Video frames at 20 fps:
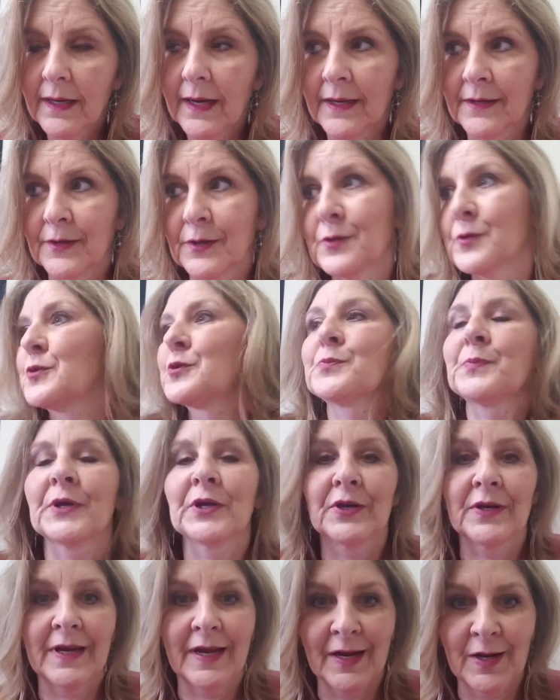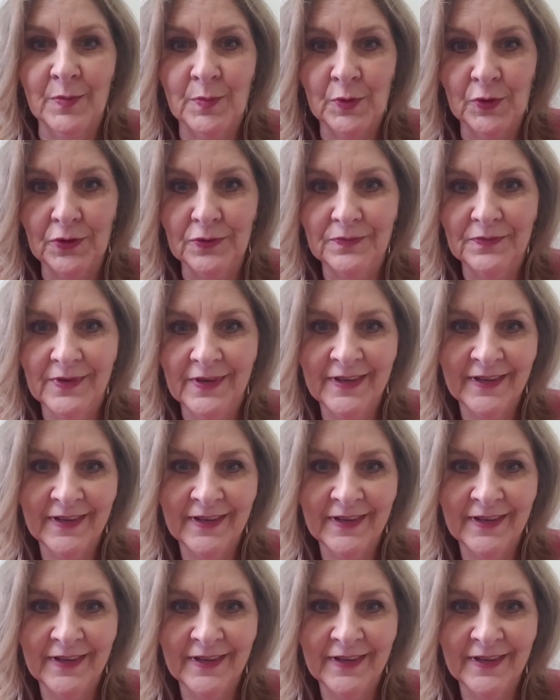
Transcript: Another spirit animal,